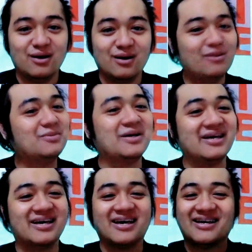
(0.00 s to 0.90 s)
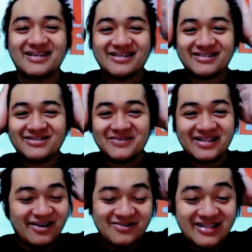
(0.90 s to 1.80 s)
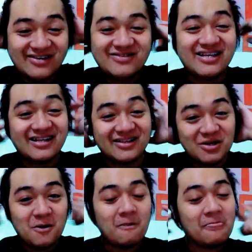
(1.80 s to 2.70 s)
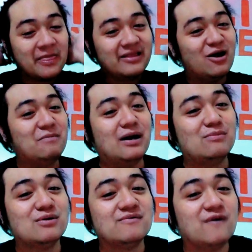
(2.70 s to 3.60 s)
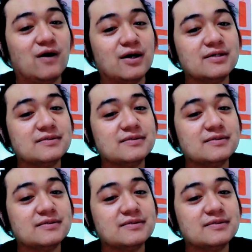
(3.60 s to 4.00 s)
Oh my God, it's going on. Hindi ako makamove on.